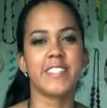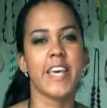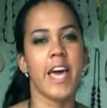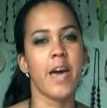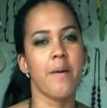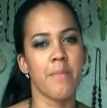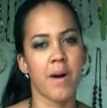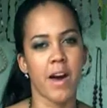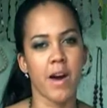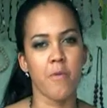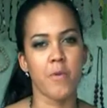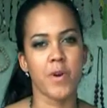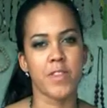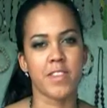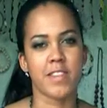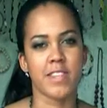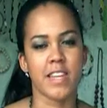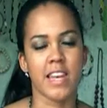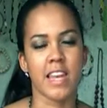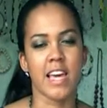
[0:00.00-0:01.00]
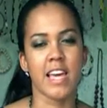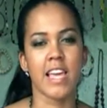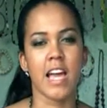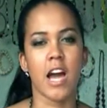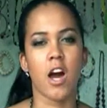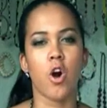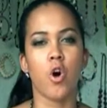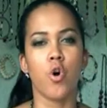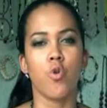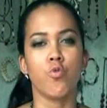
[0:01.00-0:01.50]
Tema with
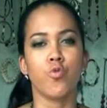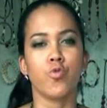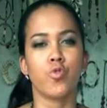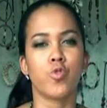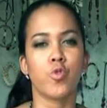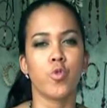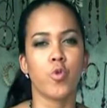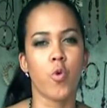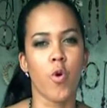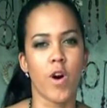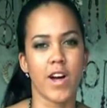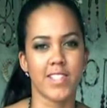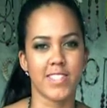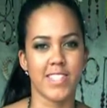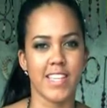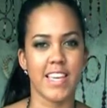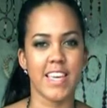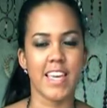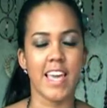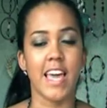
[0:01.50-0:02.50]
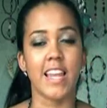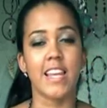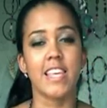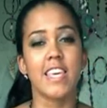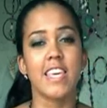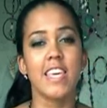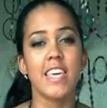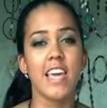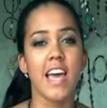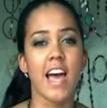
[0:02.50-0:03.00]
Nanayaw Owusu Kwarteng, and
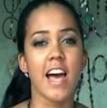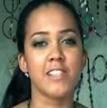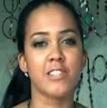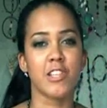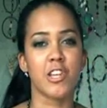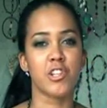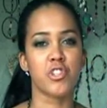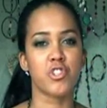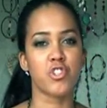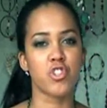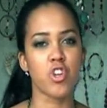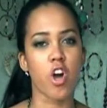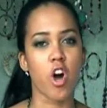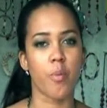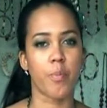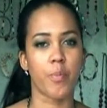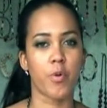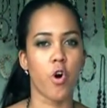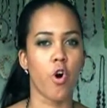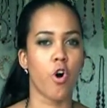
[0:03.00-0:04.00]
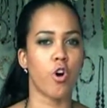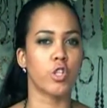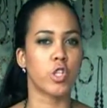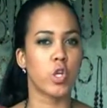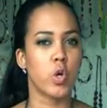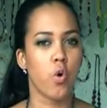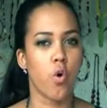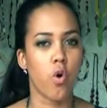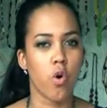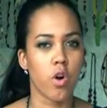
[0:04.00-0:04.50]
he has a shop called
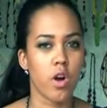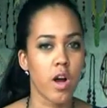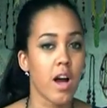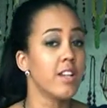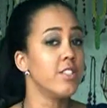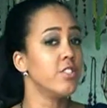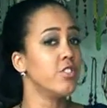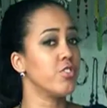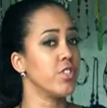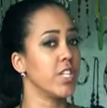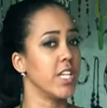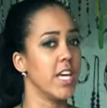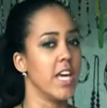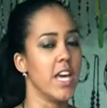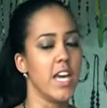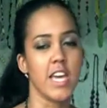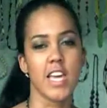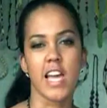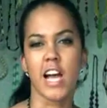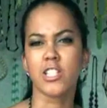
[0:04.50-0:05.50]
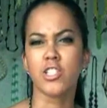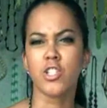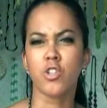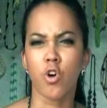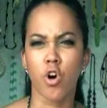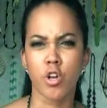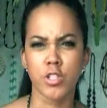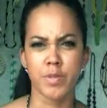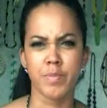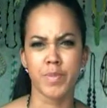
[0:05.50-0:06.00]
Country. Yep. He actually
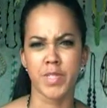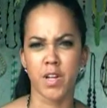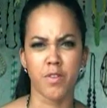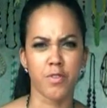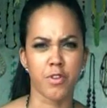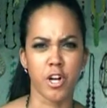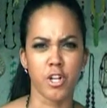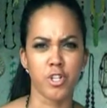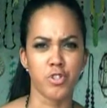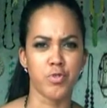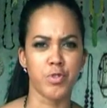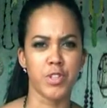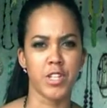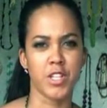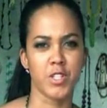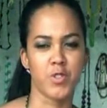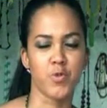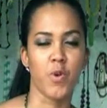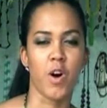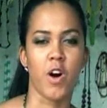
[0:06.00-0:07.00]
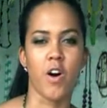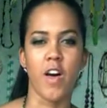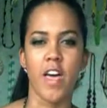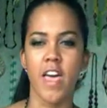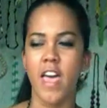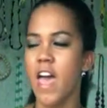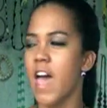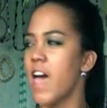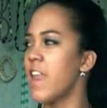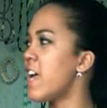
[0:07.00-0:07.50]
calls himself Country as well.
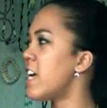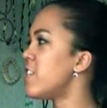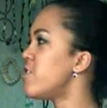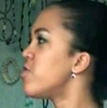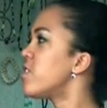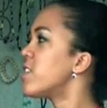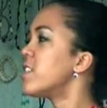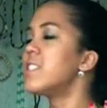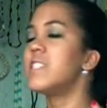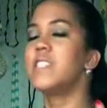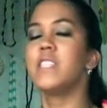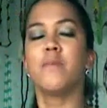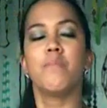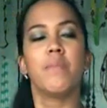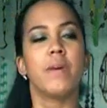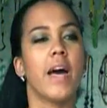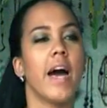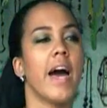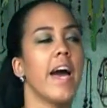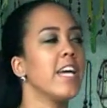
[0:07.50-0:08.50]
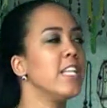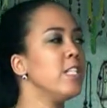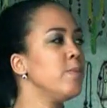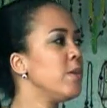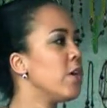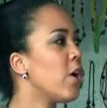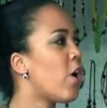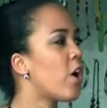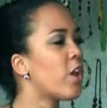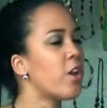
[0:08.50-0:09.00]
And as you can see behind
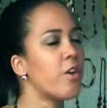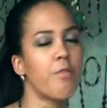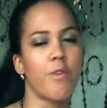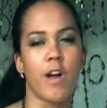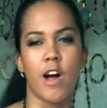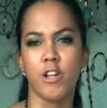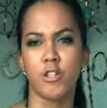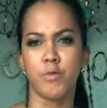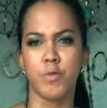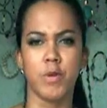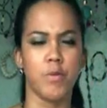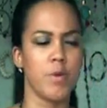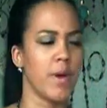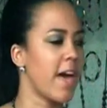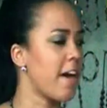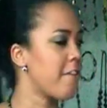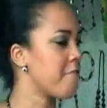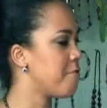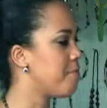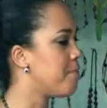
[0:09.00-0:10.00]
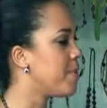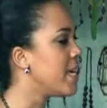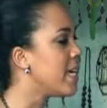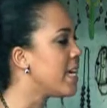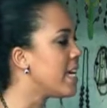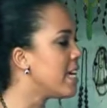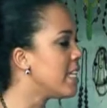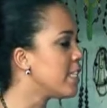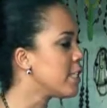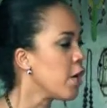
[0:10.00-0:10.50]
me, all around me, we have
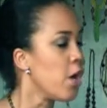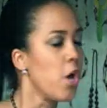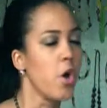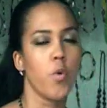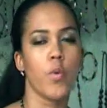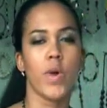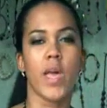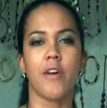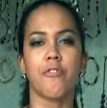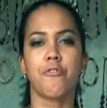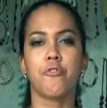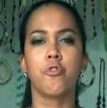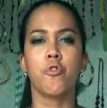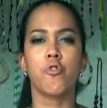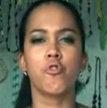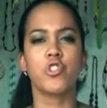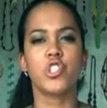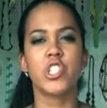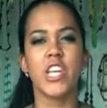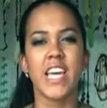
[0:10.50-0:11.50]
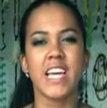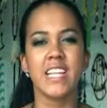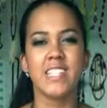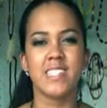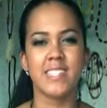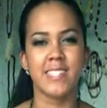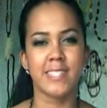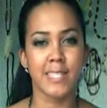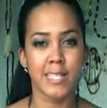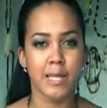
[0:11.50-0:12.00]
beads, we have crocheted
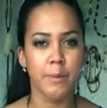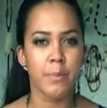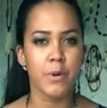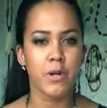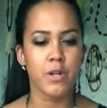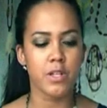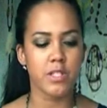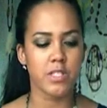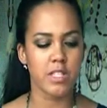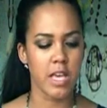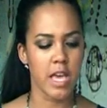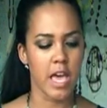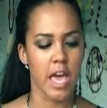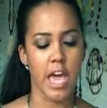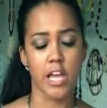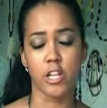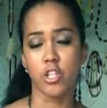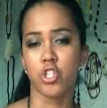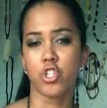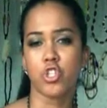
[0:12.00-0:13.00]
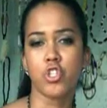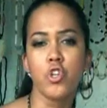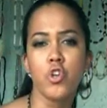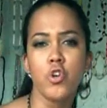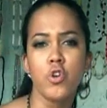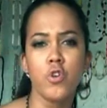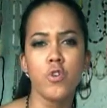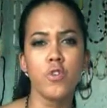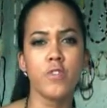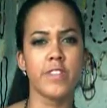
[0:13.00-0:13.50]
slippers and
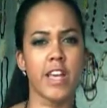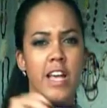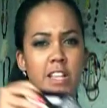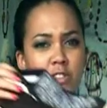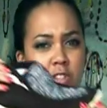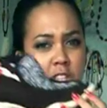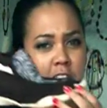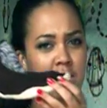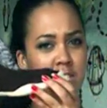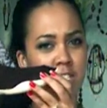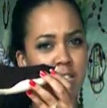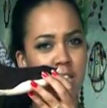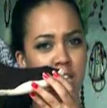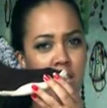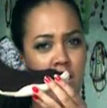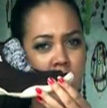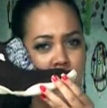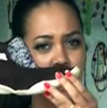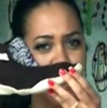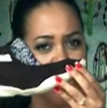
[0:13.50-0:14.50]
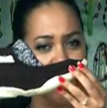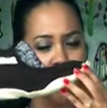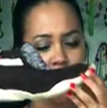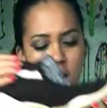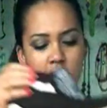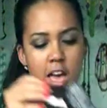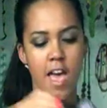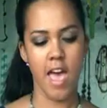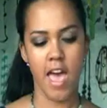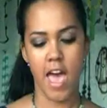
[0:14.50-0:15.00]
shoes, as you can see here.
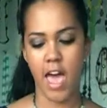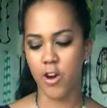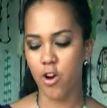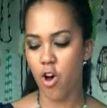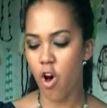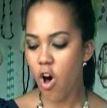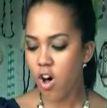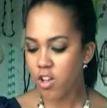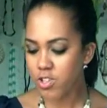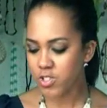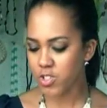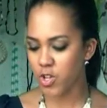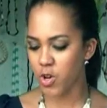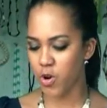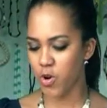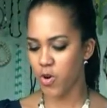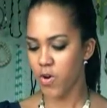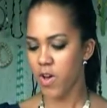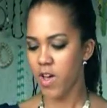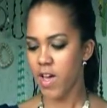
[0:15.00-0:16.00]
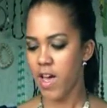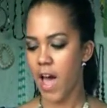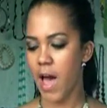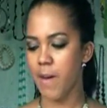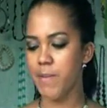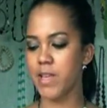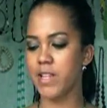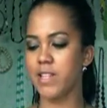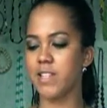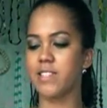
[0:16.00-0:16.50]
And also, I
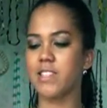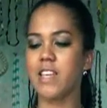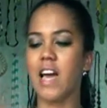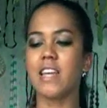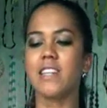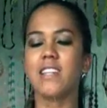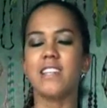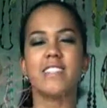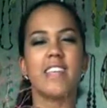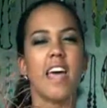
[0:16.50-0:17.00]
mean, this guy does